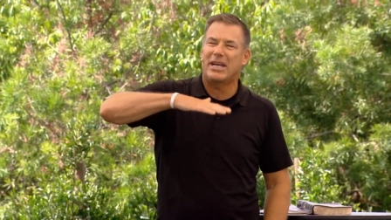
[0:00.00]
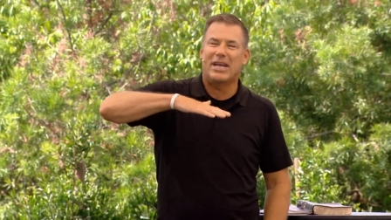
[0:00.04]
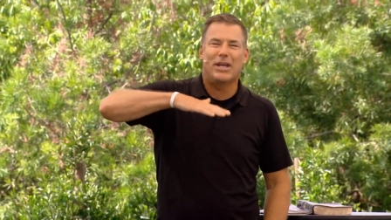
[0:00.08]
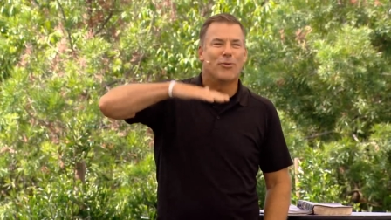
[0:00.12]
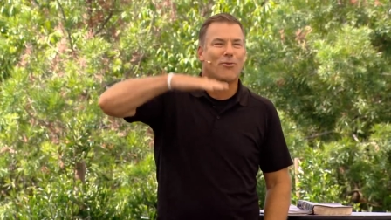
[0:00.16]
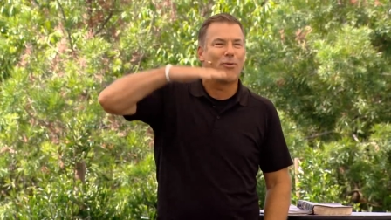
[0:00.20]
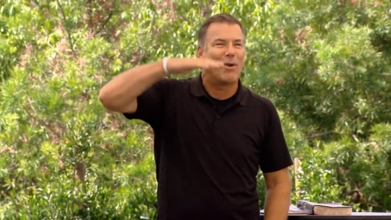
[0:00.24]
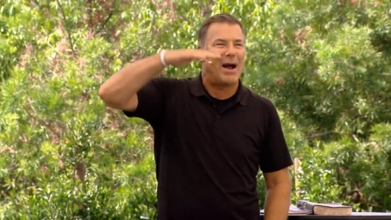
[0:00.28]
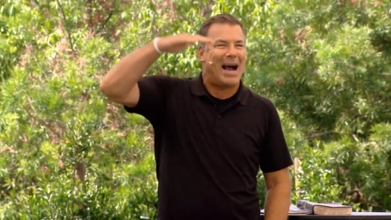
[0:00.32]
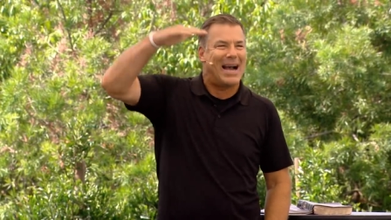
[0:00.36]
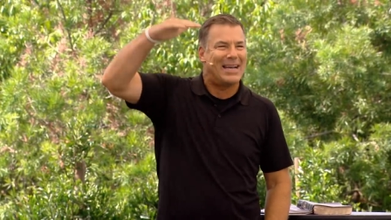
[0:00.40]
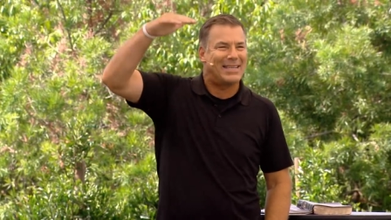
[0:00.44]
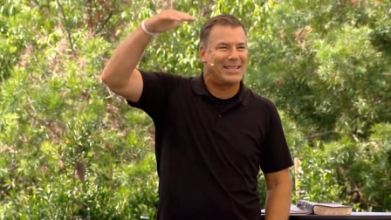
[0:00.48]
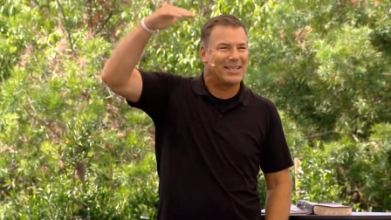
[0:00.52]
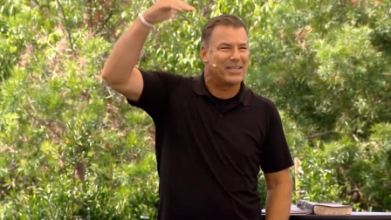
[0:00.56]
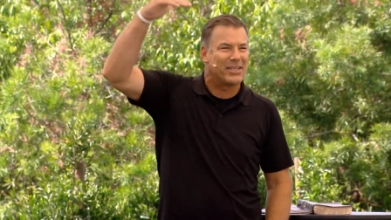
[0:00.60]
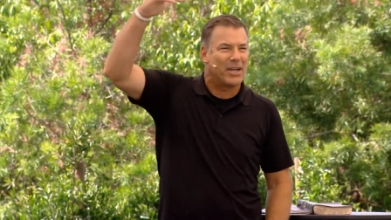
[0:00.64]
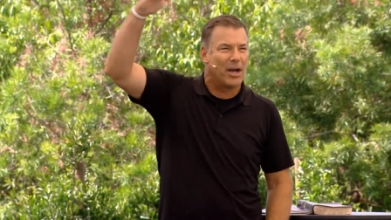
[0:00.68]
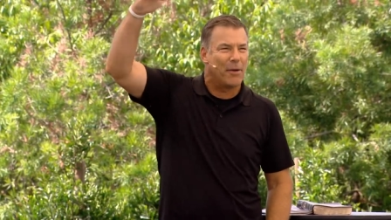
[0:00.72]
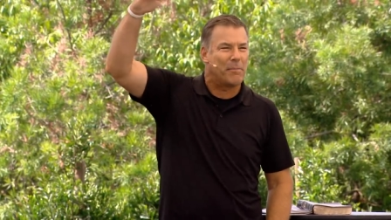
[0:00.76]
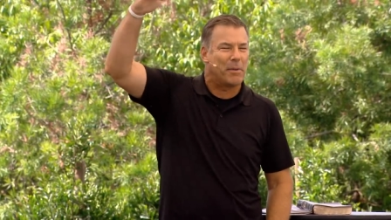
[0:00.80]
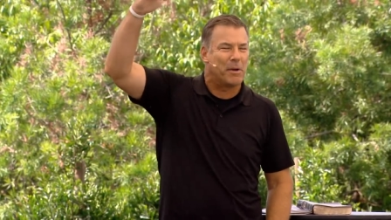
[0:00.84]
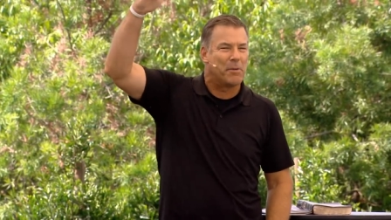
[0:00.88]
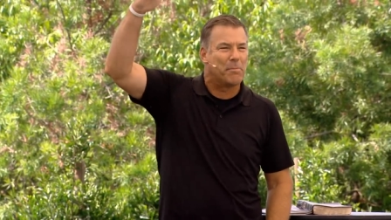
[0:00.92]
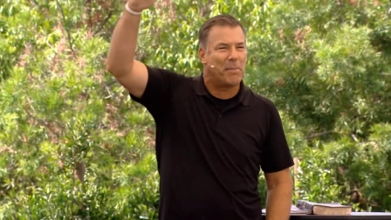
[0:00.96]
he rises
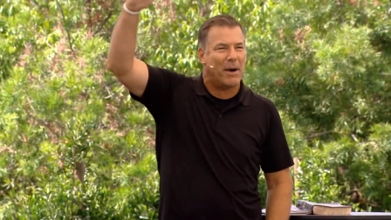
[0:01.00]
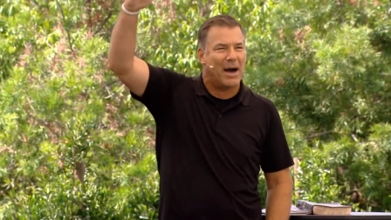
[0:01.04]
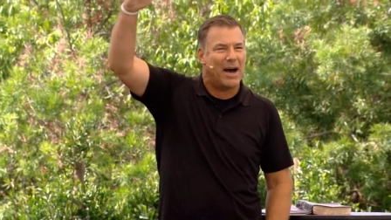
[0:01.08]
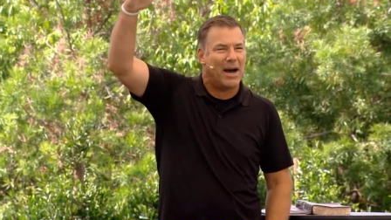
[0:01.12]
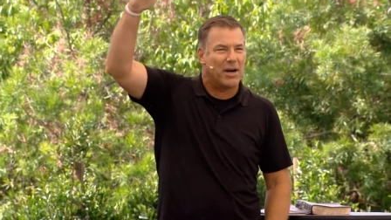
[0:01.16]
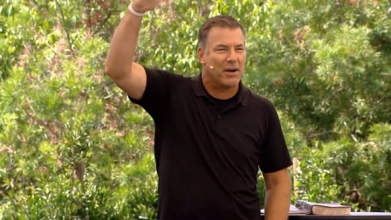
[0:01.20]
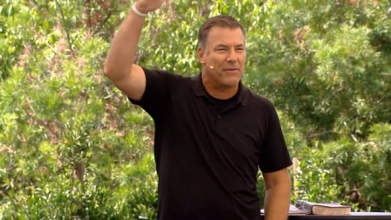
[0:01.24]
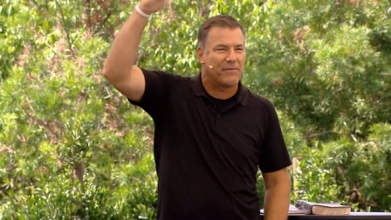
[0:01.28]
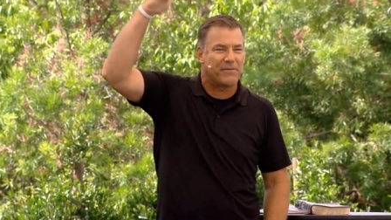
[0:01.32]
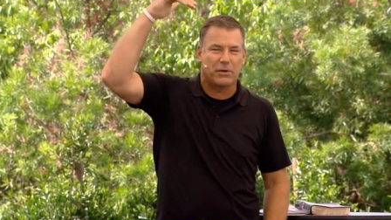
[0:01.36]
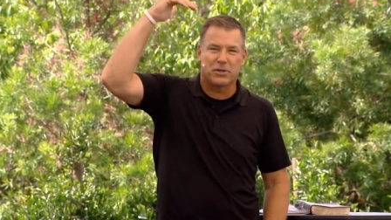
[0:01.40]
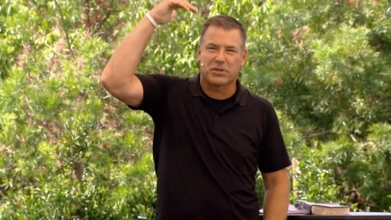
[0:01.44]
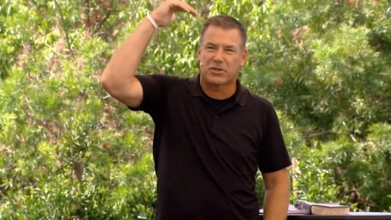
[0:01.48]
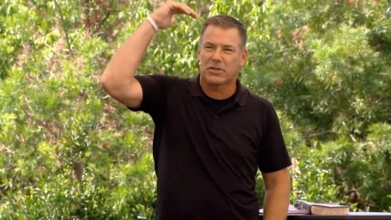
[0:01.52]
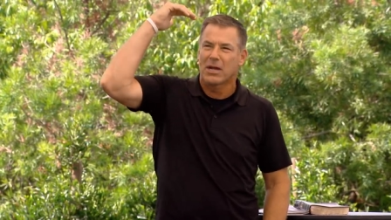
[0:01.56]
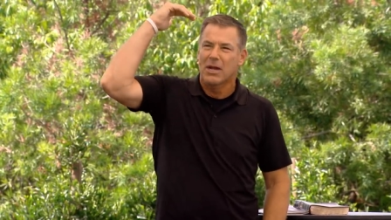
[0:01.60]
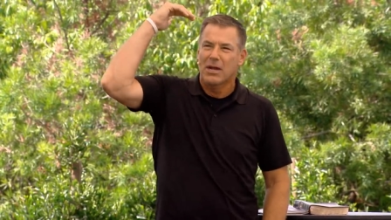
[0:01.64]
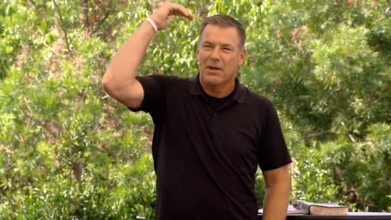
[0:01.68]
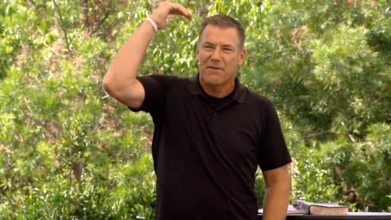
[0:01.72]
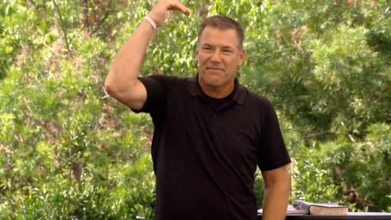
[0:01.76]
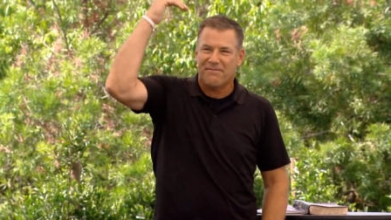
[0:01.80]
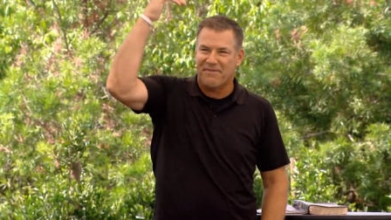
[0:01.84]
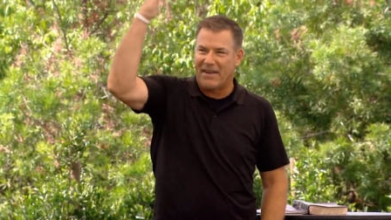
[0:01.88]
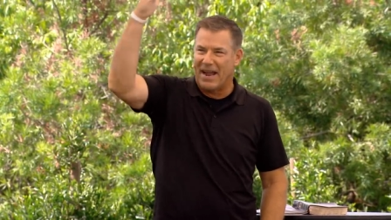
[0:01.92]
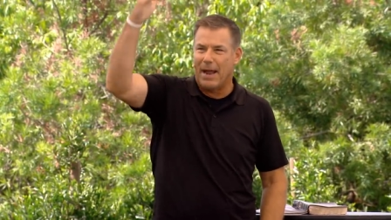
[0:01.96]
up in Potiphar's
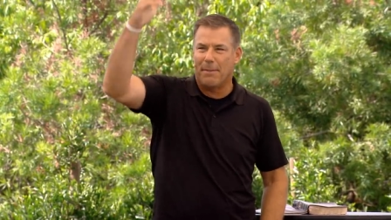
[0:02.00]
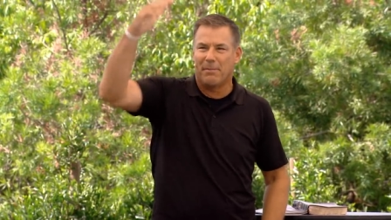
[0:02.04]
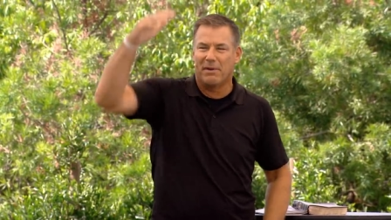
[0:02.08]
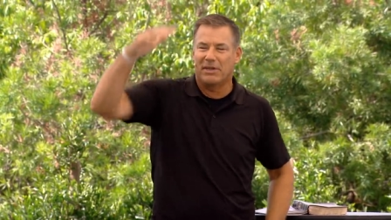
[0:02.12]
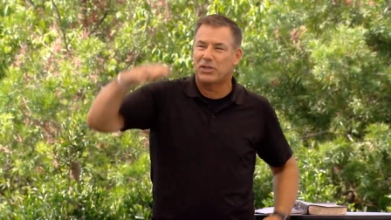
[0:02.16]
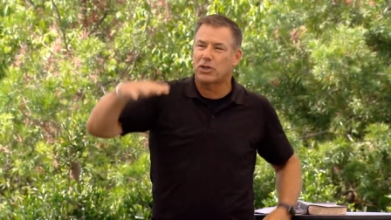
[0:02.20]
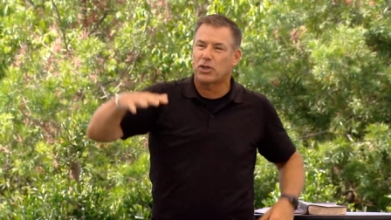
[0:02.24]
family,